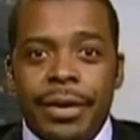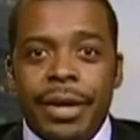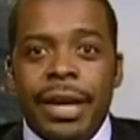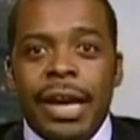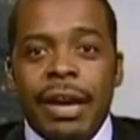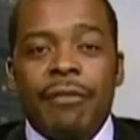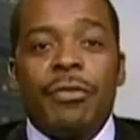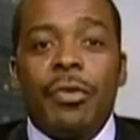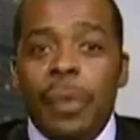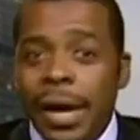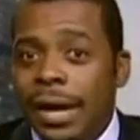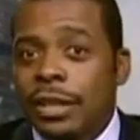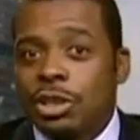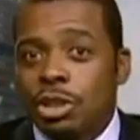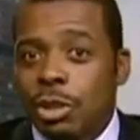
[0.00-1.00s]
If you had
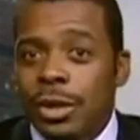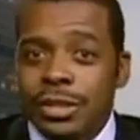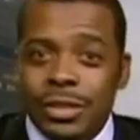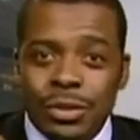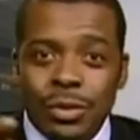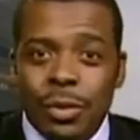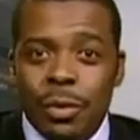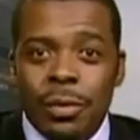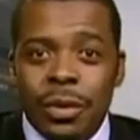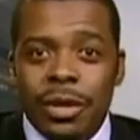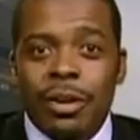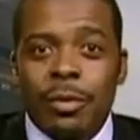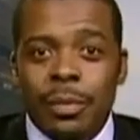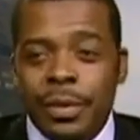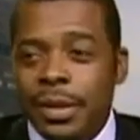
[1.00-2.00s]
a choice and you own the
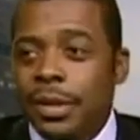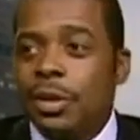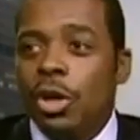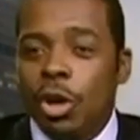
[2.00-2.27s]
company,